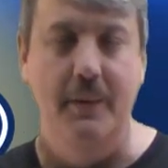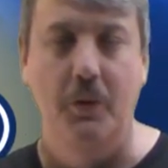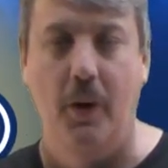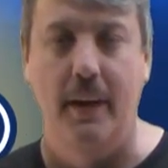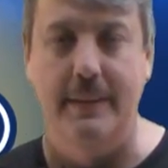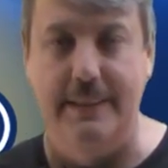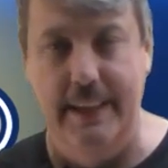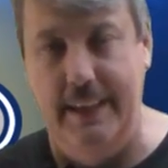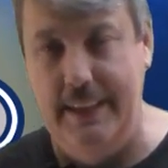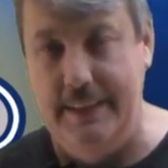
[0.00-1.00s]
New Orleans
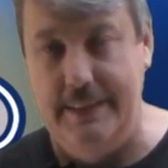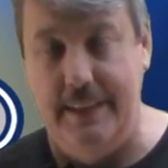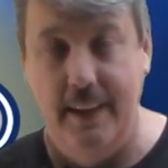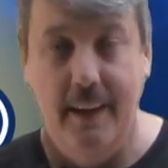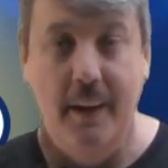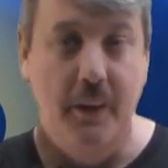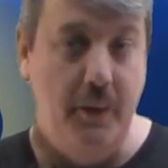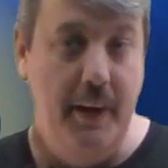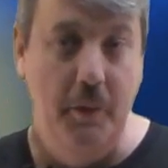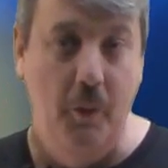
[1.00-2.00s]
is
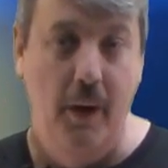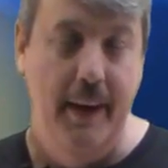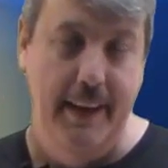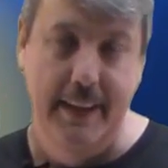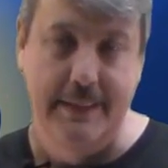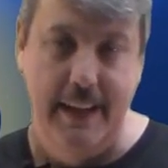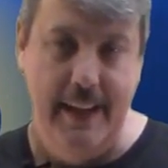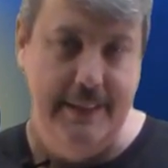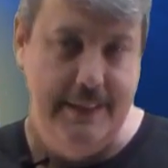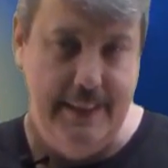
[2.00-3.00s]
3-1 against
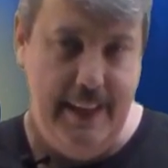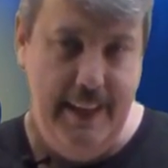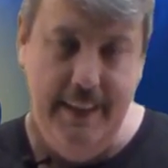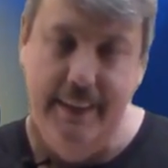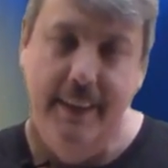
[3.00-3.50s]
Kansas City.